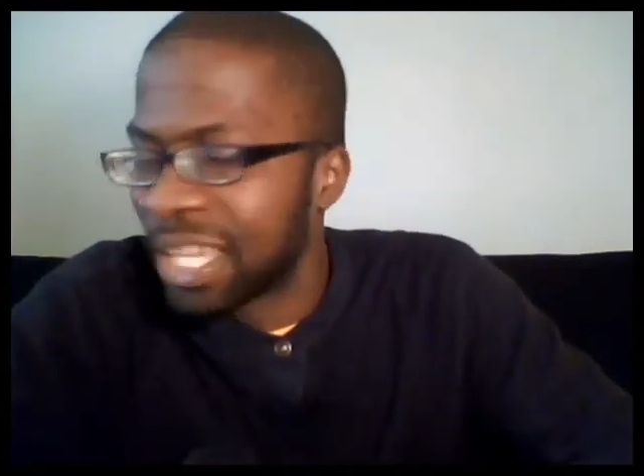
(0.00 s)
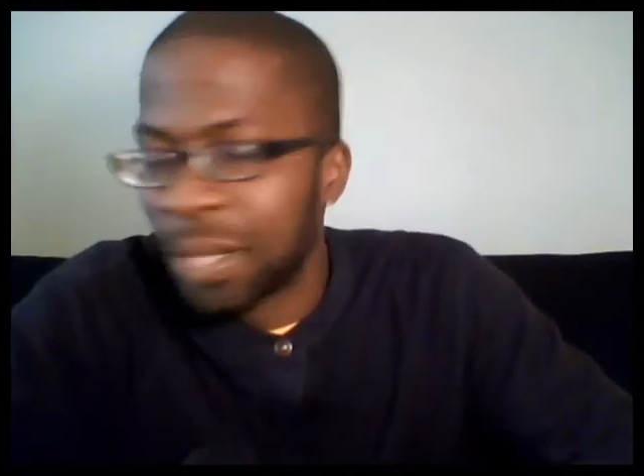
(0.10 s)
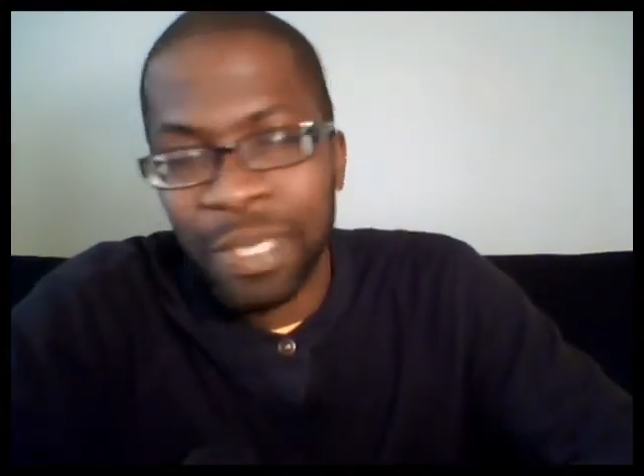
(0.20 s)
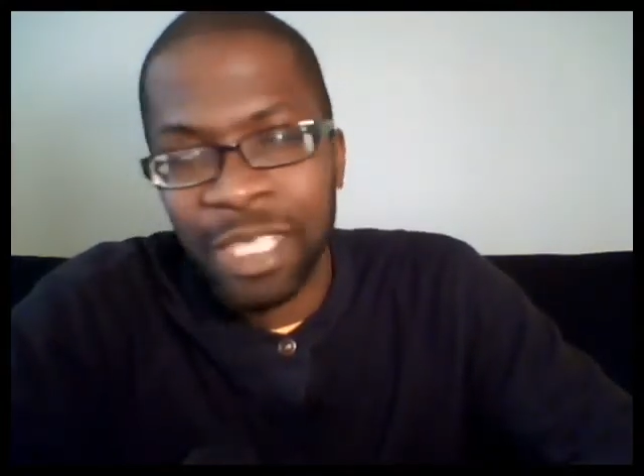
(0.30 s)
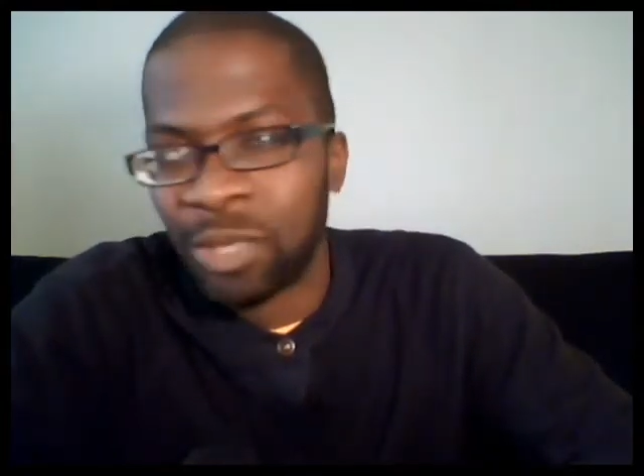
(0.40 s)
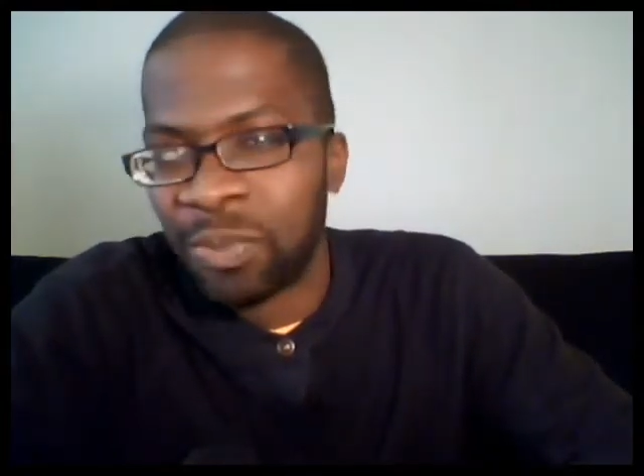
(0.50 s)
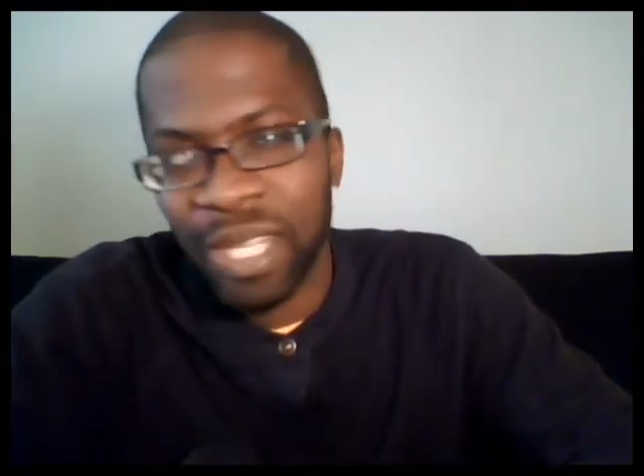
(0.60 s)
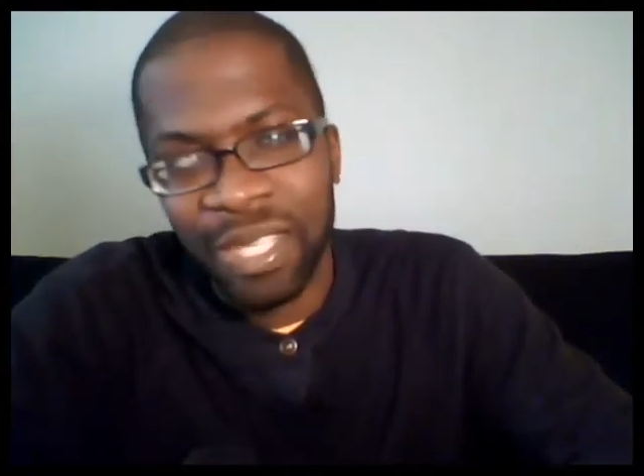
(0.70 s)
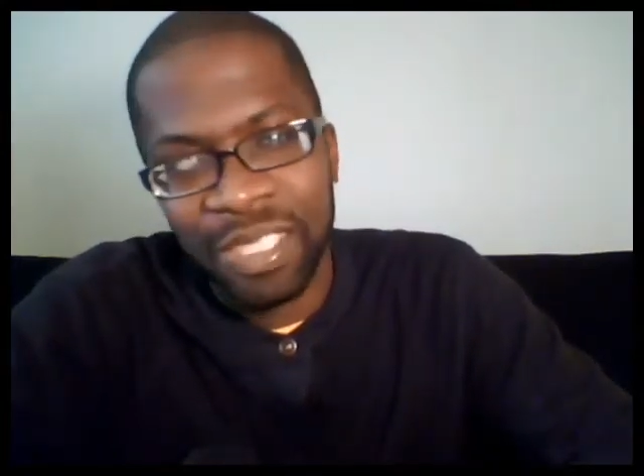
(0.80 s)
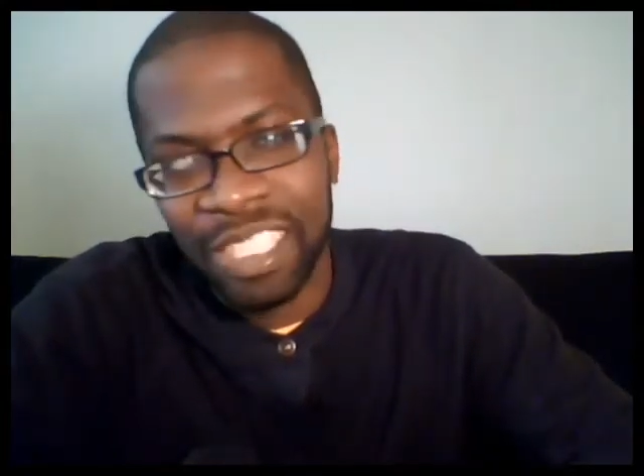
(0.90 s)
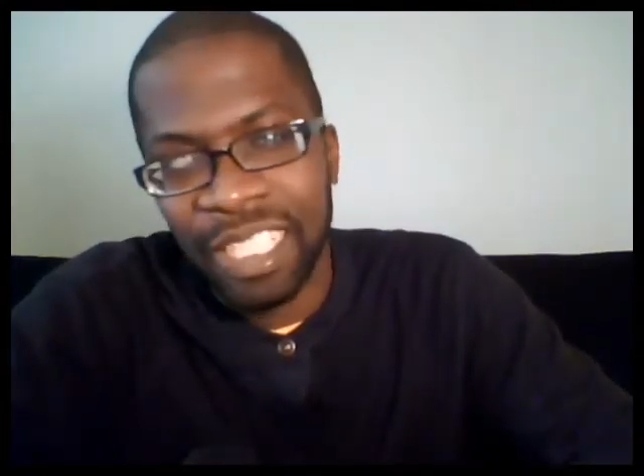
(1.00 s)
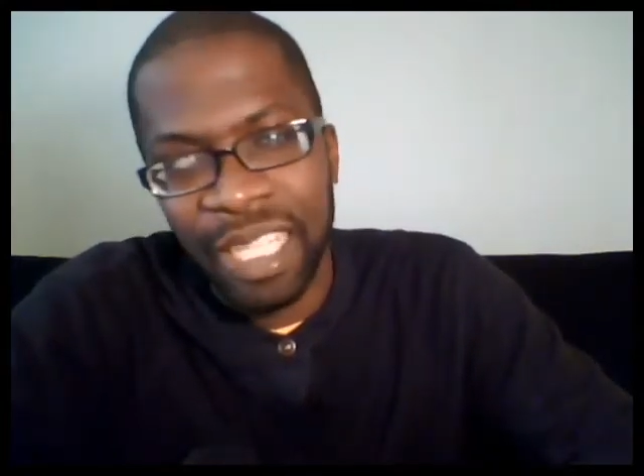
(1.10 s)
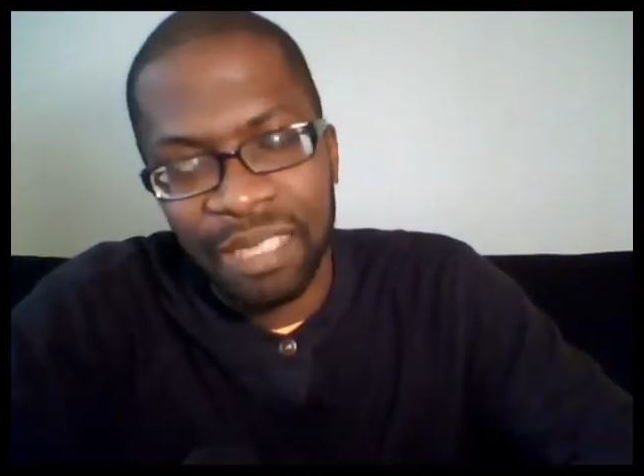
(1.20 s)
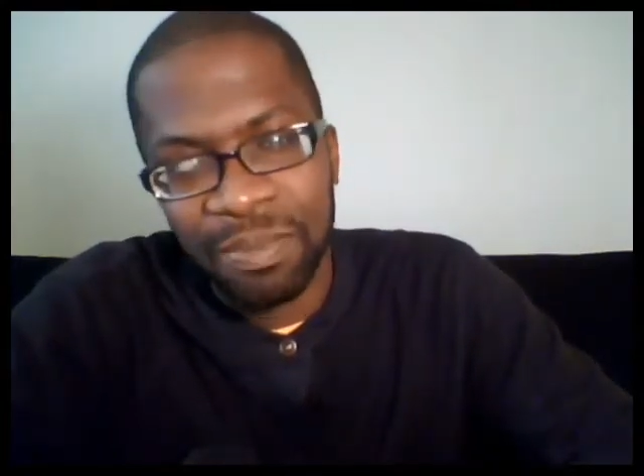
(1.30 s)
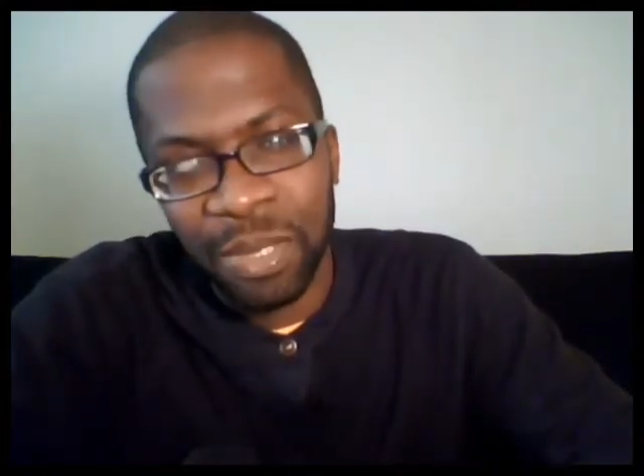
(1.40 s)
We need to bring you to the
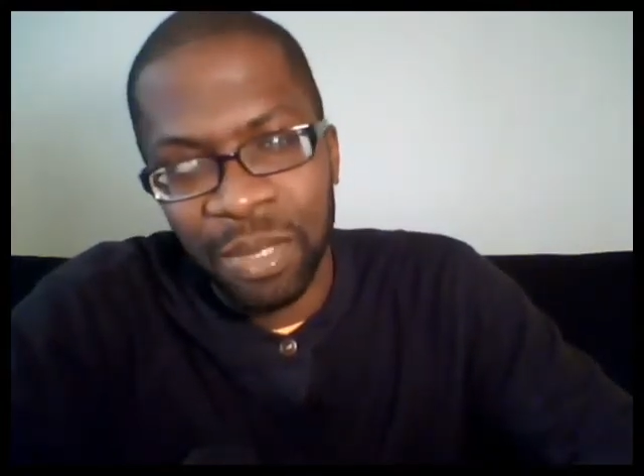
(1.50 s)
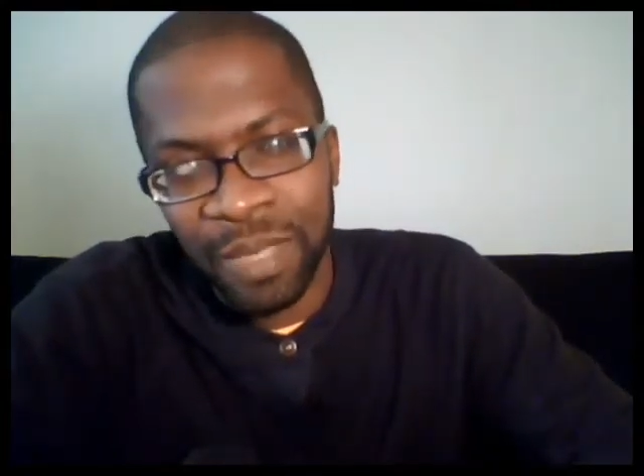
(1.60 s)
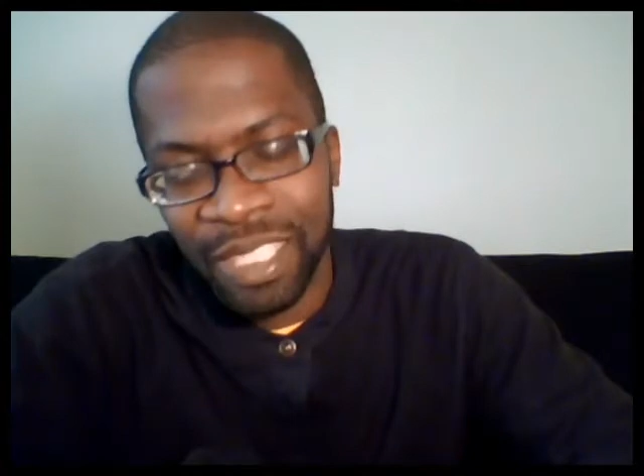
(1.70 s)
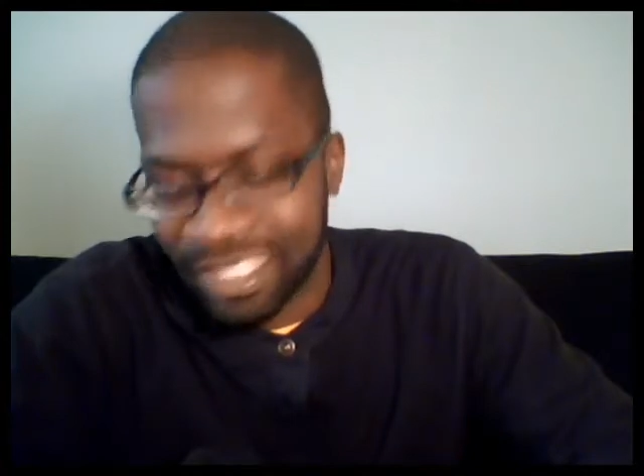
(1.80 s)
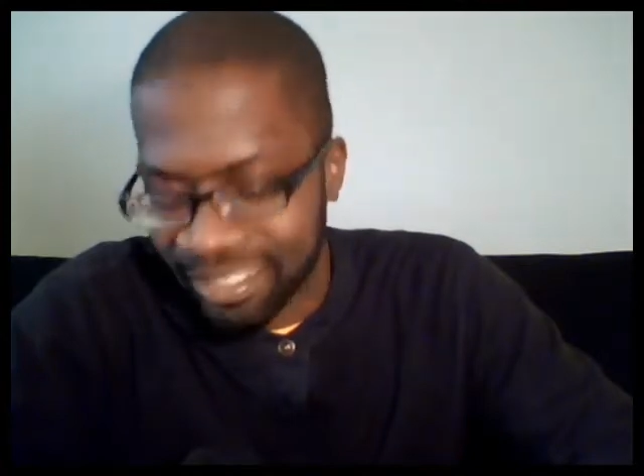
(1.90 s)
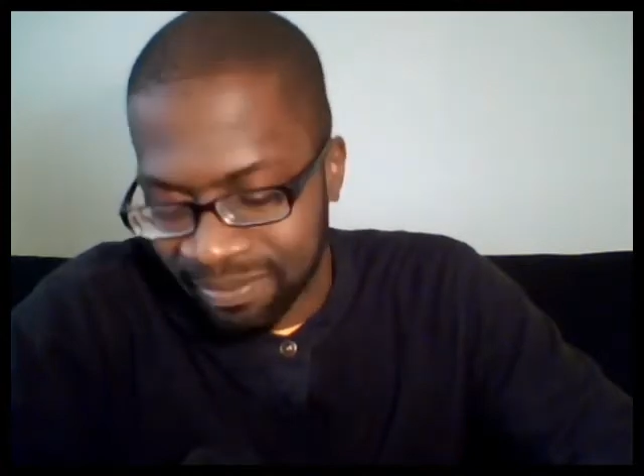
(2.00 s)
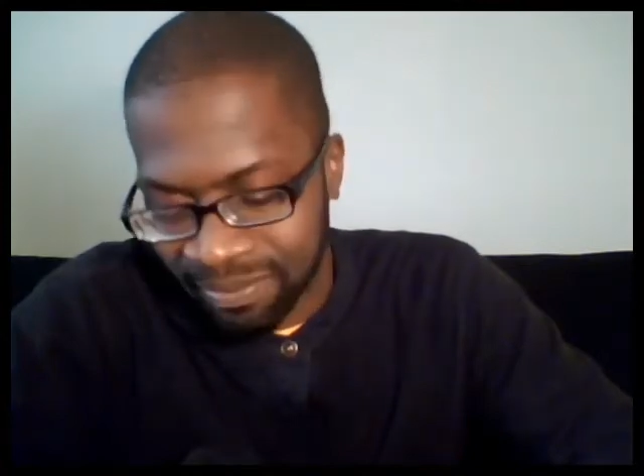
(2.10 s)
next board meeting.